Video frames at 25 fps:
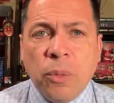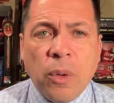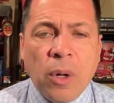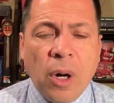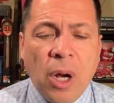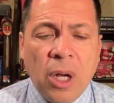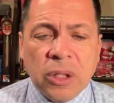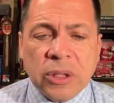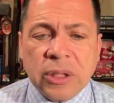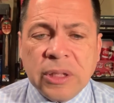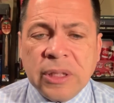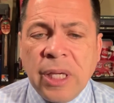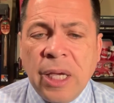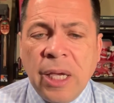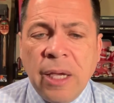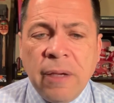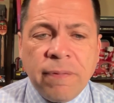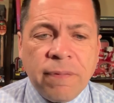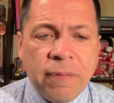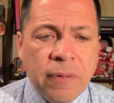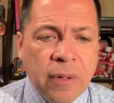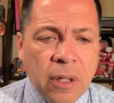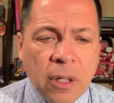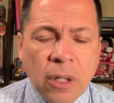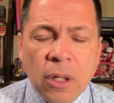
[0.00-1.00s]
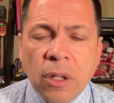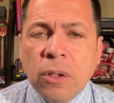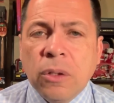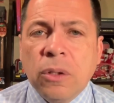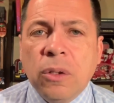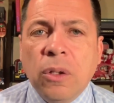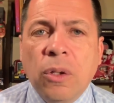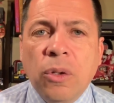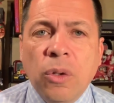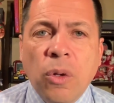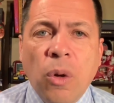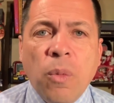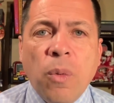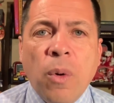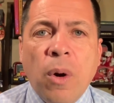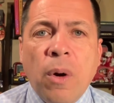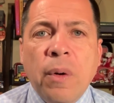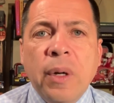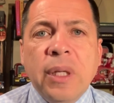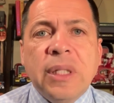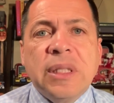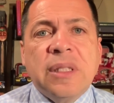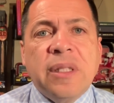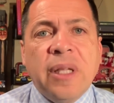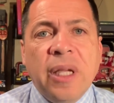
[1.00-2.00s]
We're all safe. No
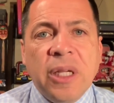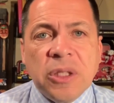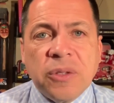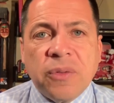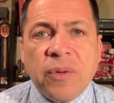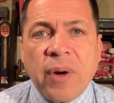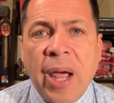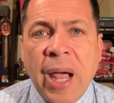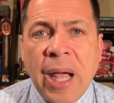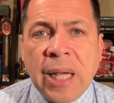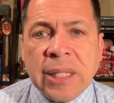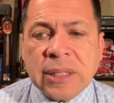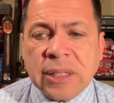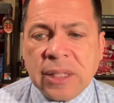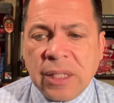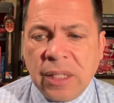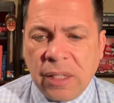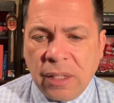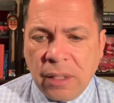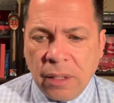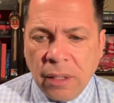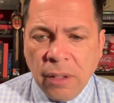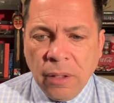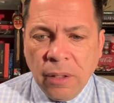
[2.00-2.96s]
worries. Thanks for asking.